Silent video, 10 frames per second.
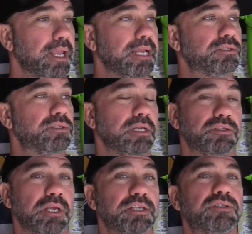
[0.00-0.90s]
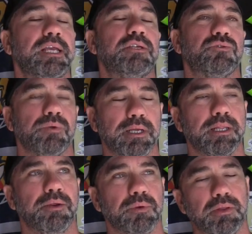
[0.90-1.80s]
It's
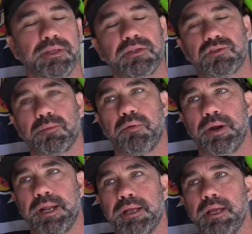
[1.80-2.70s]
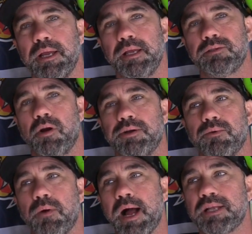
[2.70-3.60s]
really, really disappointing. It's hard to
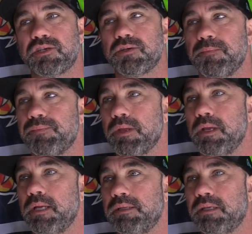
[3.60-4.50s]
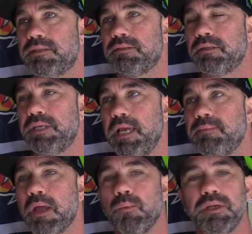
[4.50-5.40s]
watch. This is a
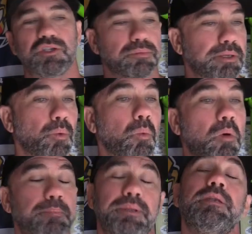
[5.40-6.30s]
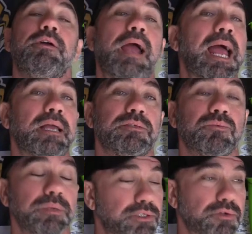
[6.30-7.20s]
team that we should be whooping their ass.
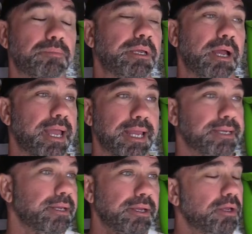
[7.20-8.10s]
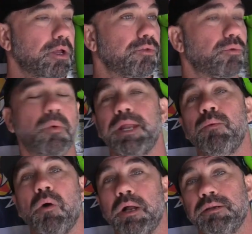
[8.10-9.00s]
We should be ahead
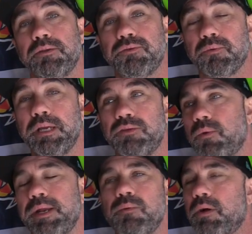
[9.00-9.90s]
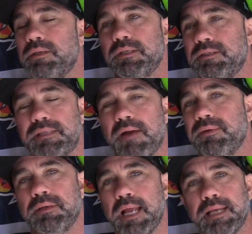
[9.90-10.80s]
21-3,
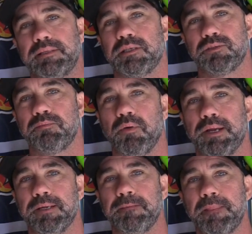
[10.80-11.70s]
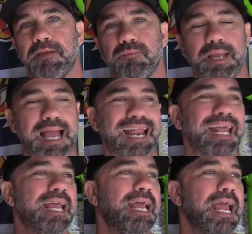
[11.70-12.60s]
21-7 at this point if we had
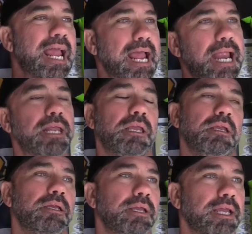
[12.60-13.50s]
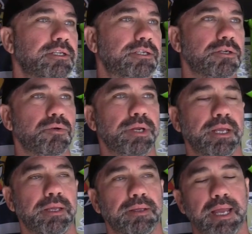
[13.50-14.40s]
any
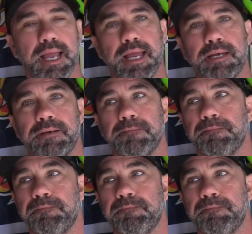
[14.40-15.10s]
ingenuity and